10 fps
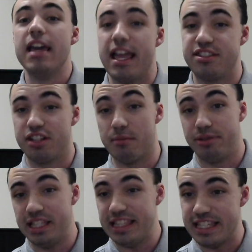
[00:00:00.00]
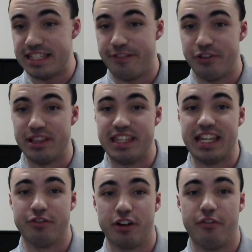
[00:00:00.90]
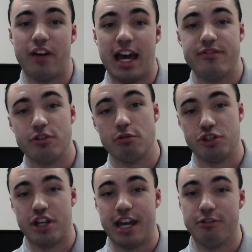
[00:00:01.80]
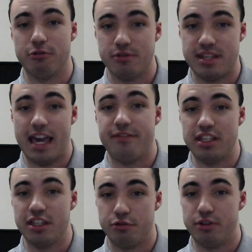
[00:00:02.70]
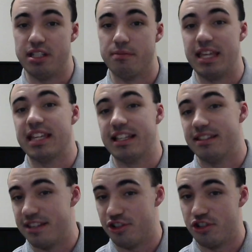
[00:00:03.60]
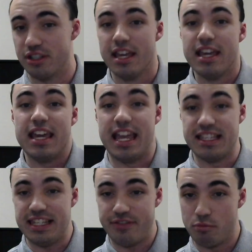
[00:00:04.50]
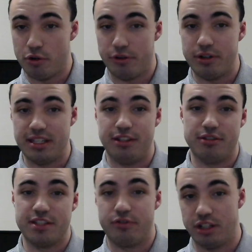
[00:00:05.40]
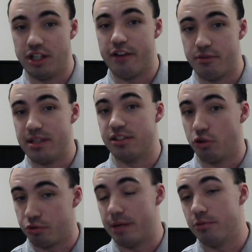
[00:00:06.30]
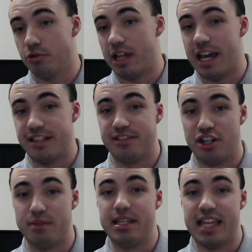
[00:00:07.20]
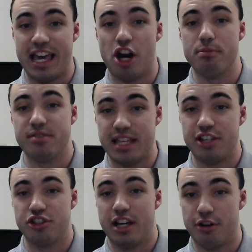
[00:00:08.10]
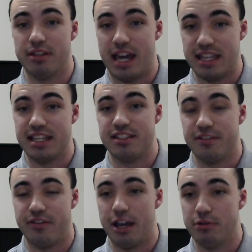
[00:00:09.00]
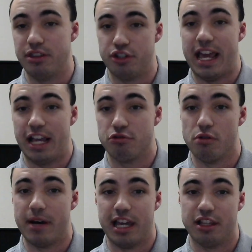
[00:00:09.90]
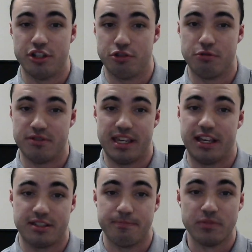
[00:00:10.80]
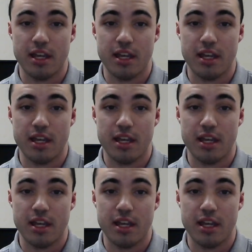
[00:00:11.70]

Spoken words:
It's a completely different thing for a 5-year-old child to have the authority to make that decision. And it's even more ridiculous for the government to criminalize therapy that helps that child identify with their actual biological sex.